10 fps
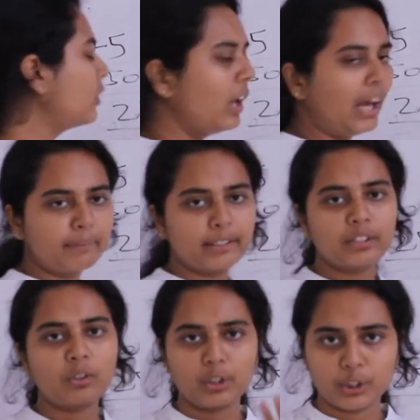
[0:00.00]

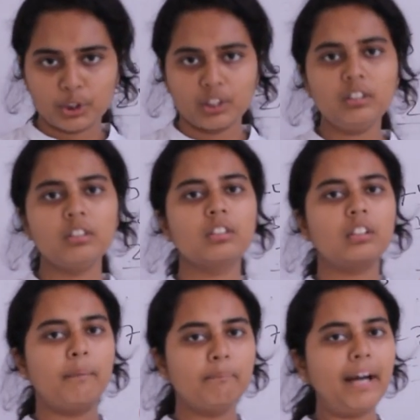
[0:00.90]
collaborative question,
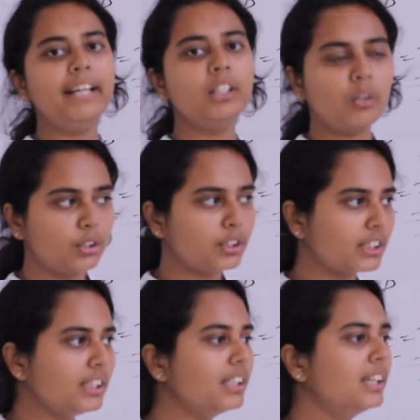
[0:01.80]
combined
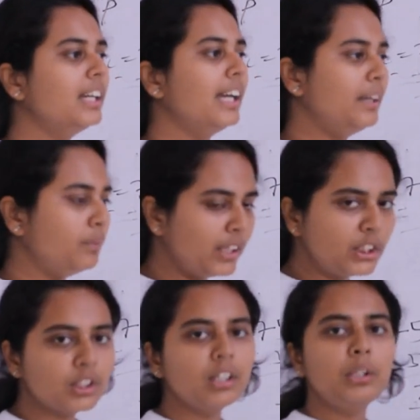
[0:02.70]
question, in
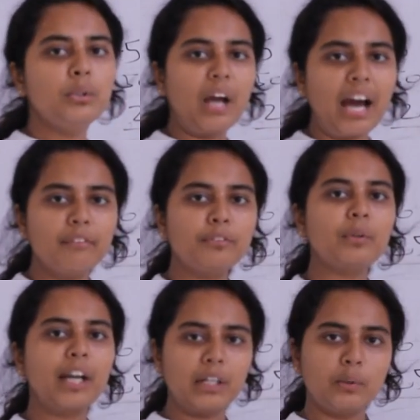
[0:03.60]
which you have
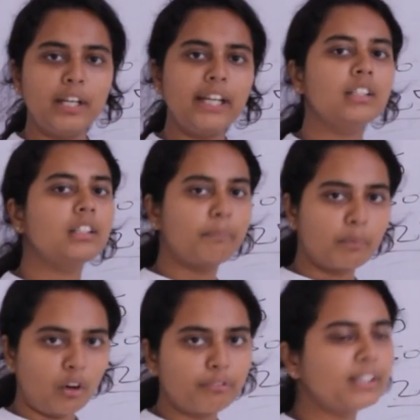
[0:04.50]
to calculate the
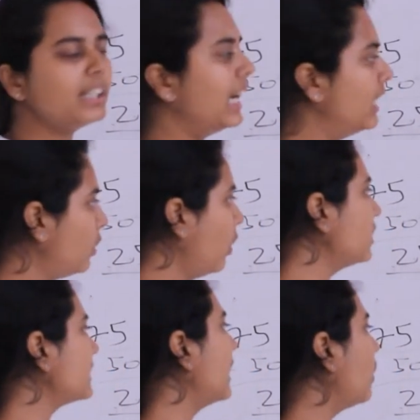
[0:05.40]
profit and
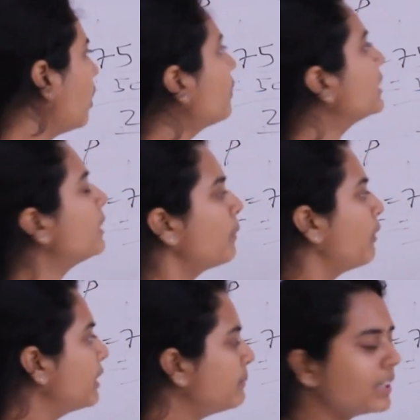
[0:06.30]
loss along with the
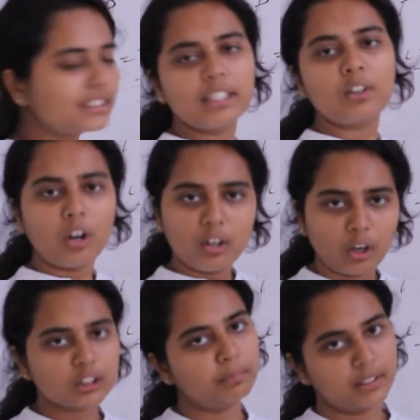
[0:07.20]
profit percent or
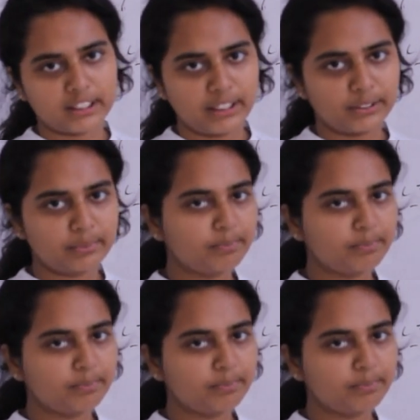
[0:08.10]
loss percent.